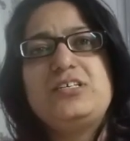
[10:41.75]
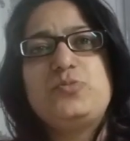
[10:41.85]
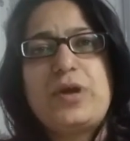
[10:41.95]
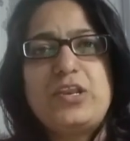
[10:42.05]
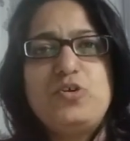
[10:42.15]

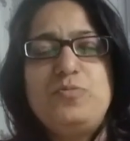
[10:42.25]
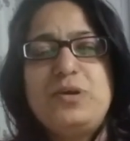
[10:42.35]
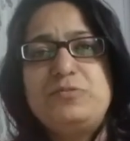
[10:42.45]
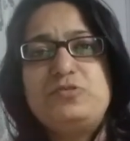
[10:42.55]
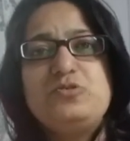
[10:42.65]
is when you'll
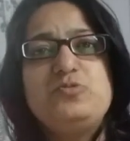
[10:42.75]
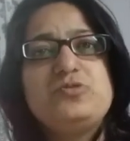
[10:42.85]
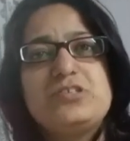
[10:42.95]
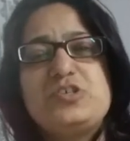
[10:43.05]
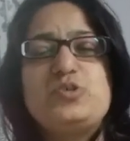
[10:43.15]
be able to
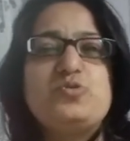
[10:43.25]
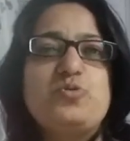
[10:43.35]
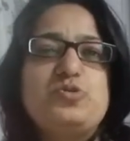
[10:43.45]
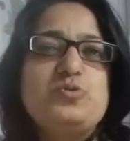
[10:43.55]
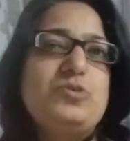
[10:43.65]
use this
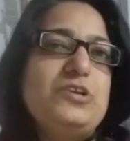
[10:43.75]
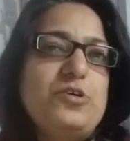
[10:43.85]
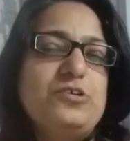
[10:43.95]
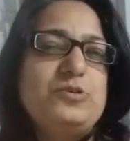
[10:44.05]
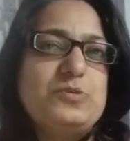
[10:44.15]
tool in
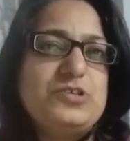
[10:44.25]
order to